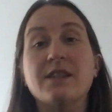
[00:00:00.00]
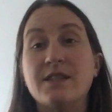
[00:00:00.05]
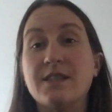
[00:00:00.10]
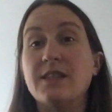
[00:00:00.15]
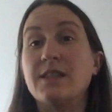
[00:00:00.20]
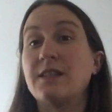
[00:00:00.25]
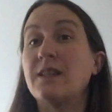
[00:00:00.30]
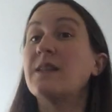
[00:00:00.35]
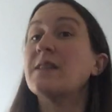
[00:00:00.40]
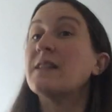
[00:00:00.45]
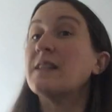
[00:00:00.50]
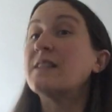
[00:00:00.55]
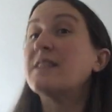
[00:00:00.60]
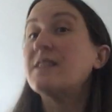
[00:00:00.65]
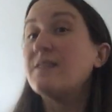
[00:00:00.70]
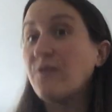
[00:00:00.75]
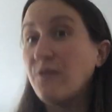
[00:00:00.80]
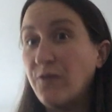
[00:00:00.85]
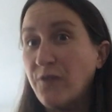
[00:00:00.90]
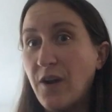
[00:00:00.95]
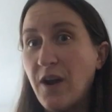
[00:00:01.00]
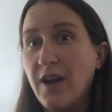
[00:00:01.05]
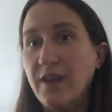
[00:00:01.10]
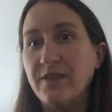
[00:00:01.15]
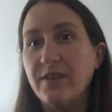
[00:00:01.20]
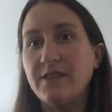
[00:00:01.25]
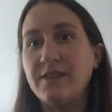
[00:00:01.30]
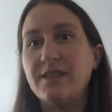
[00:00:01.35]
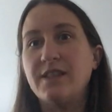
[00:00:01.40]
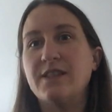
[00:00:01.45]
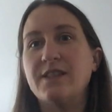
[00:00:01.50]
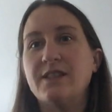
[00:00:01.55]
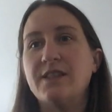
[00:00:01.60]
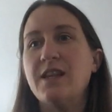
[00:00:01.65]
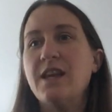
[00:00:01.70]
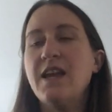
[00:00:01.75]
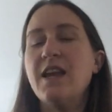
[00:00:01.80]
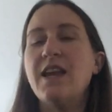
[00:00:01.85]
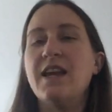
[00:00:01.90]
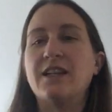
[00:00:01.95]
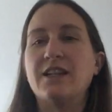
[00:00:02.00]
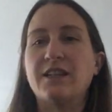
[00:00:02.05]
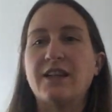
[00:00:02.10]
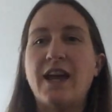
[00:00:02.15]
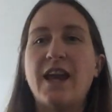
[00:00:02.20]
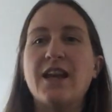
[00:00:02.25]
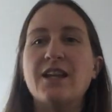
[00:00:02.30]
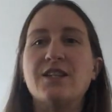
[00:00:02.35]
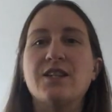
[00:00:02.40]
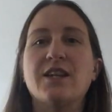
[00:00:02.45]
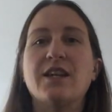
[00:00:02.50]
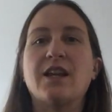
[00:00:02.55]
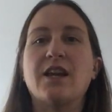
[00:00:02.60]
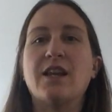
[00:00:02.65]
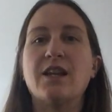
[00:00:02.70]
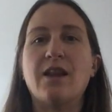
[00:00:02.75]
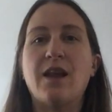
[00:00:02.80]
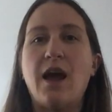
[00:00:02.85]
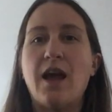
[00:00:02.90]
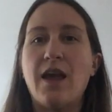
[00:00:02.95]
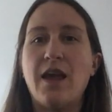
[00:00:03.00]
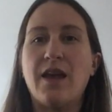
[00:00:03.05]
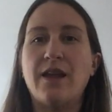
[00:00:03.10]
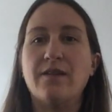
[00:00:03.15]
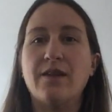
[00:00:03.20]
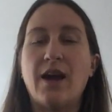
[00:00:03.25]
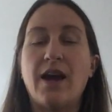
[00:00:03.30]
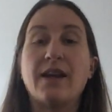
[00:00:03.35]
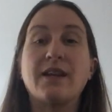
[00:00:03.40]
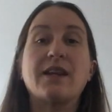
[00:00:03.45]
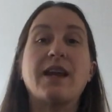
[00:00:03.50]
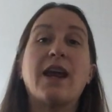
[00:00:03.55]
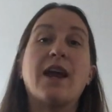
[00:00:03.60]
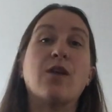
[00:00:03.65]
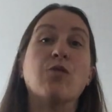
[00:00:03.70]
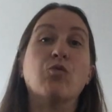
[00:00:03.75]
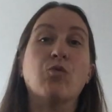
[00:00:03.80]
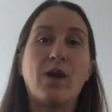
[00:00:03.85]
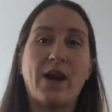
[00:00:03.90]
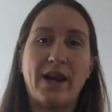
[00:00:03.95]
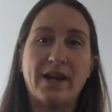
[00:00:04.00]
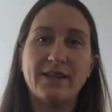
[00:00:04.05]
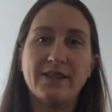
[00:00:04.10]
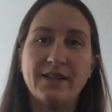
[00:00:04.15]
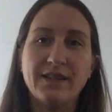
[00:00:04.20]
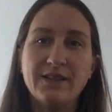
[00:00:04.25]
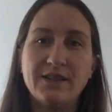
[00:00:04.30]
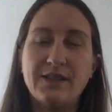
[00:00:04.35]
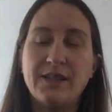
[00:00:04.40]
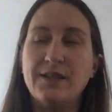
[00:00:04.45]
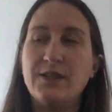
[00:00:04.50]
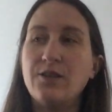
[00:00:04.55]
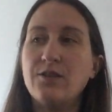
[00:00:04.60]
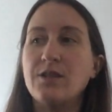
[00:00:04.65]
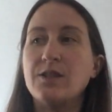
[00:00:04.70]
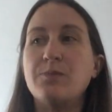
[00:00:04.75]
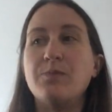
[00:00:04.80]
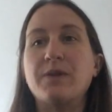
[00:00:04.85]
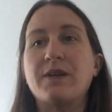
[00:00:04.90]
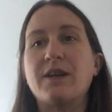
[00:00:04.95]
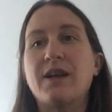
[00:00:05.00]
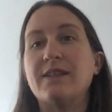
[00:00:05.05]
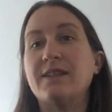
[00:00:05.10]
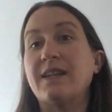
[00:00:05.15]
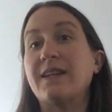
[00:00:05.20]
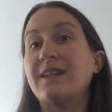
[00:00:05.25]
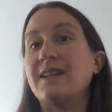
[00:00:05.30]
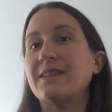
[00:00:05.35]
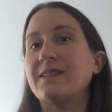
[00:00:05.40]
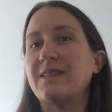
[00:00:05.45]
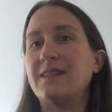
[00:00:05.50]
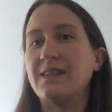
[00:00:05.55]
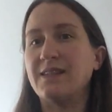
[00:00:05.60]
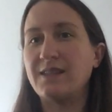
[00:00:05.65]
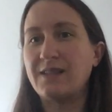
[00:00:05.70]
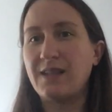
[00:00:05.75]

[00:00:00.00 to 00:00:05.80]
is fun. This is engaging, and I can't wait to do this because I get this